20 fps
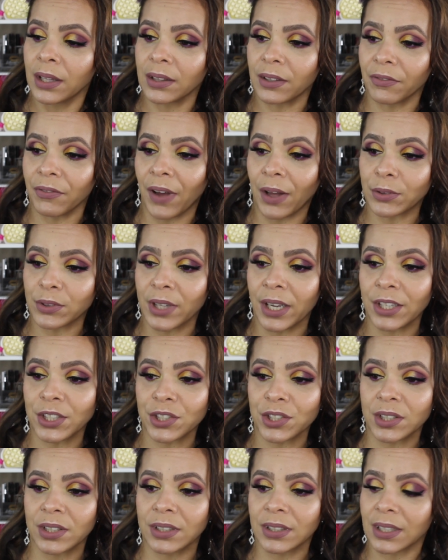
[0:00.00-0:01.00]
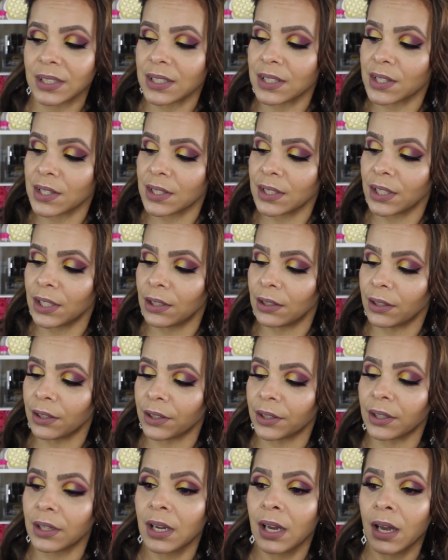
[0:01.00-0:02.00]
the foundation, the
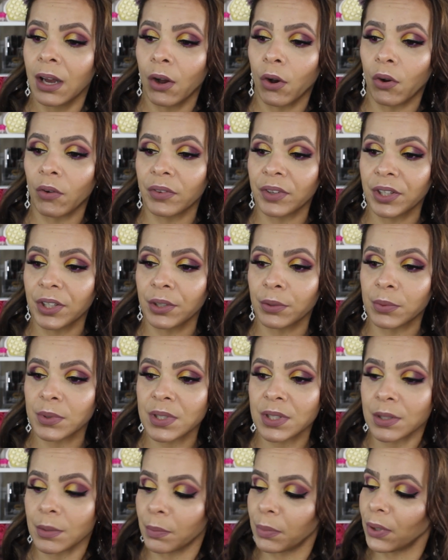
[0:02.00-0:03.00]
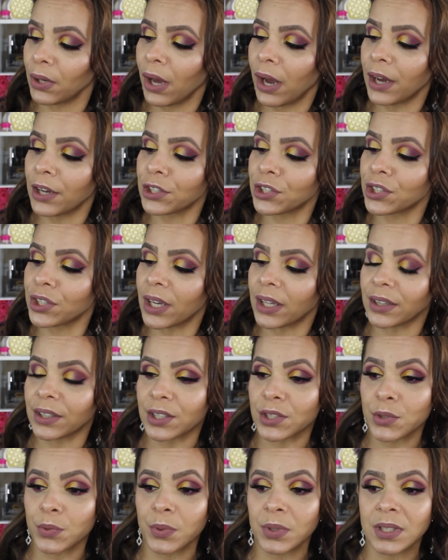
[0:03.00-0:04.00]
concealer. Over here was the blush, and
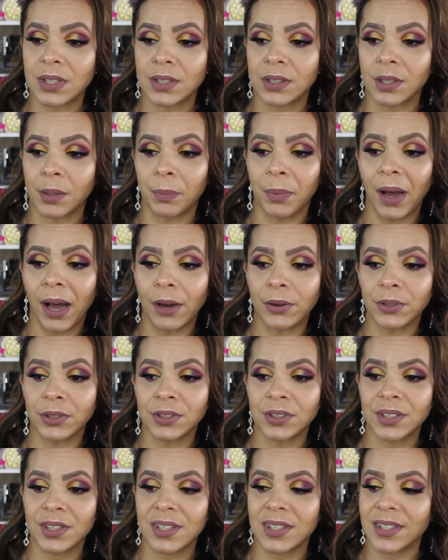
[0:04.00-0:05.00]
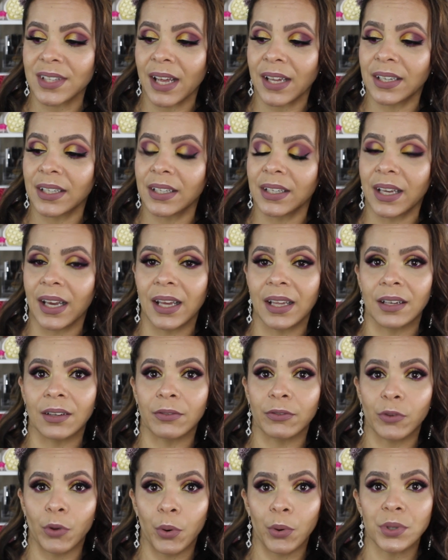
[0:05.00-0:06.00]
this was the powder to set it. And
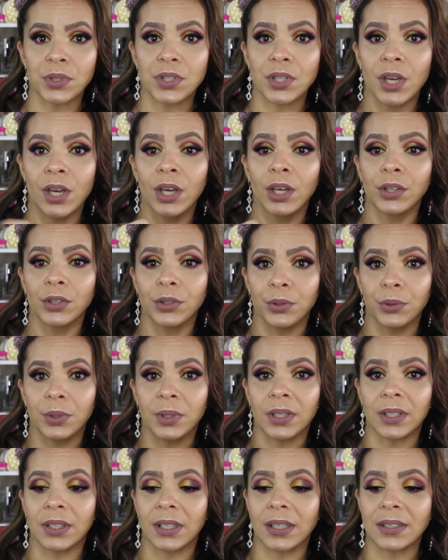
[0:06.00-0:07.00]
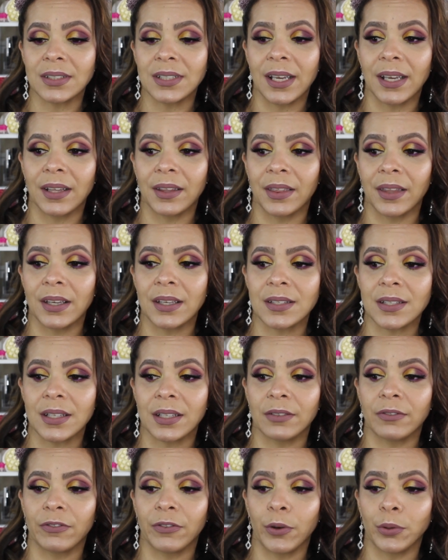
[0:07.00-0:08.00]
of course, you can take this
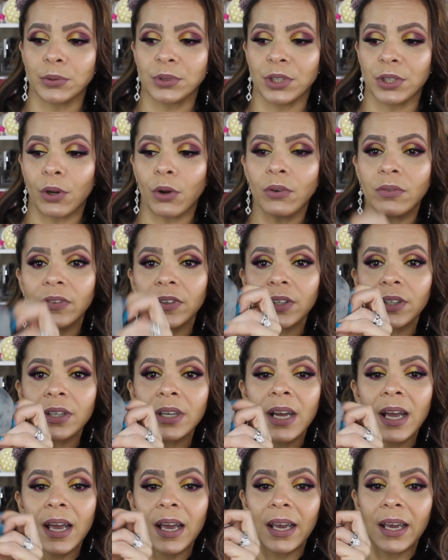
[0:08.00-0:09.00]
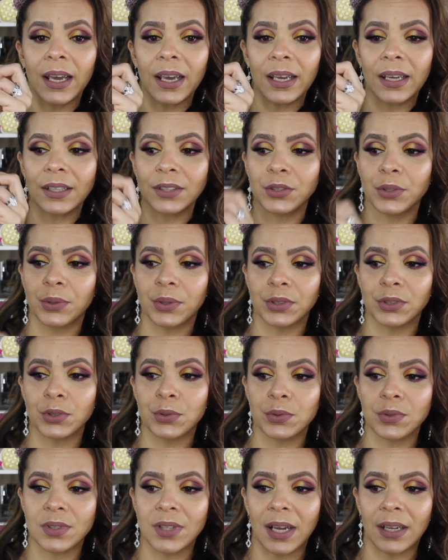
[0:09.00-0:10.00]
and fold it over, and you can
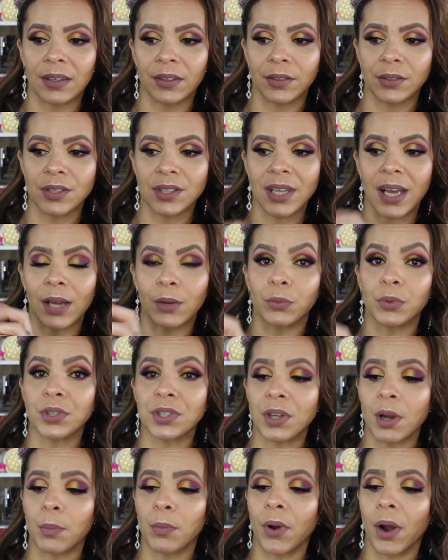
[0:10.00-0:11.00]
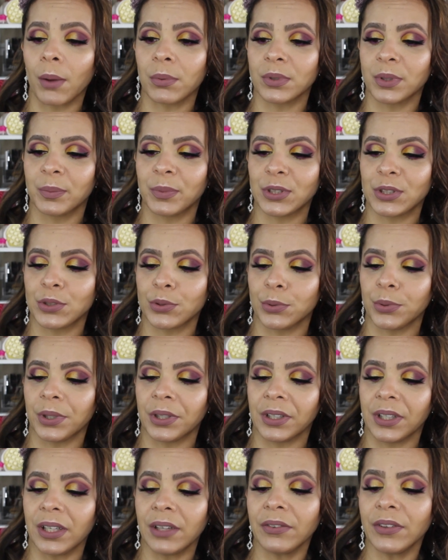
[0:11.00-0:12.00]
use that other side, which I'll probably be
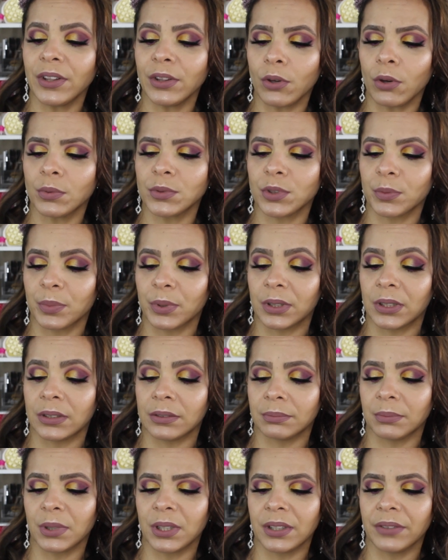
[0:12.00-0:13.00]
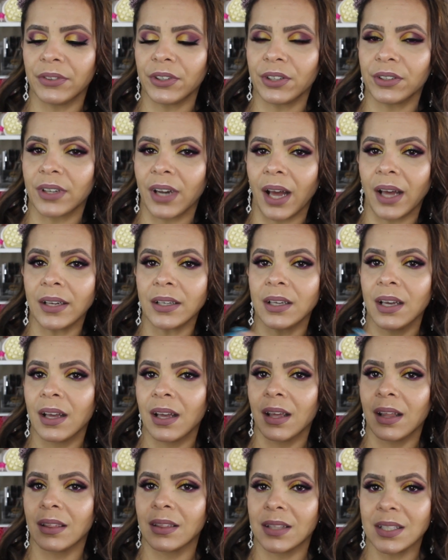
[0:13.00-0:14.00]
doing. Even though, to believe it or not,
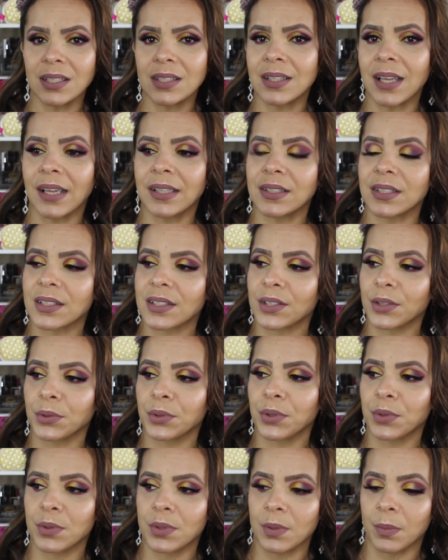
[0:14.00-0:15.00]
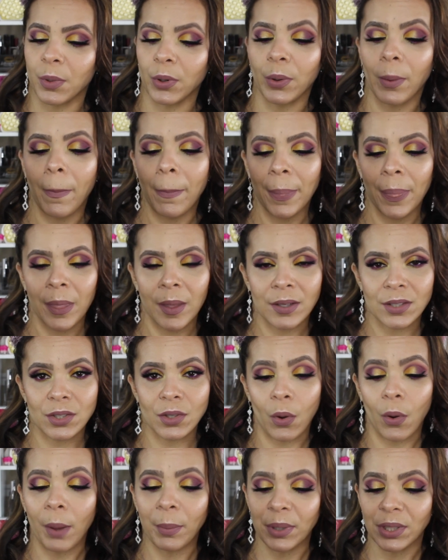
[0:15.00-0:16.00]
this side is still usable.
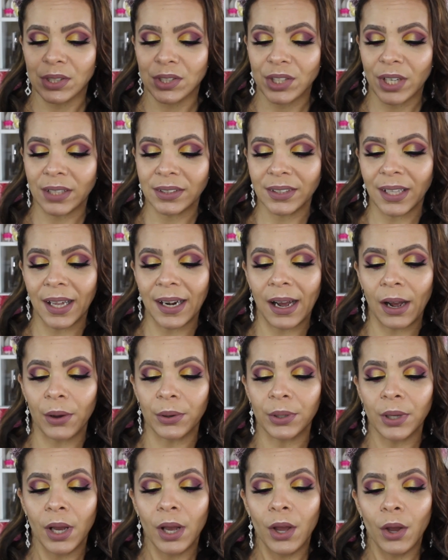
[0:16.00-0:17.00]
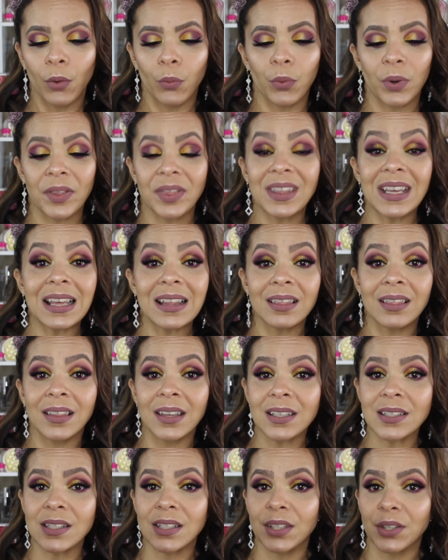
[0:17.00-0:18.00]
So I'm going to check that out. With
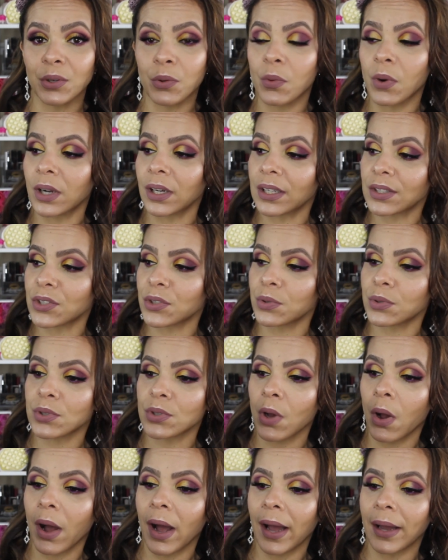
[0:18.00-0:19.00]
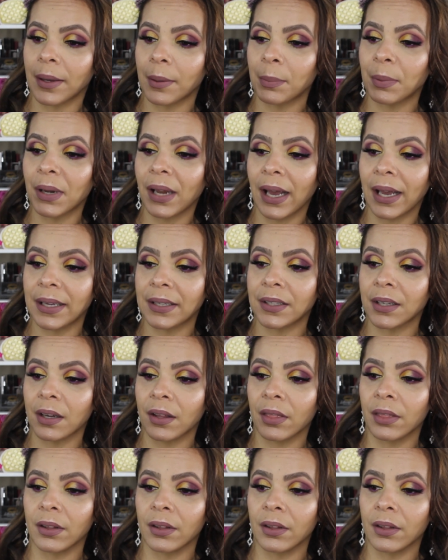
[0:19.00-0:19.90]
this little one, as you saw, I applied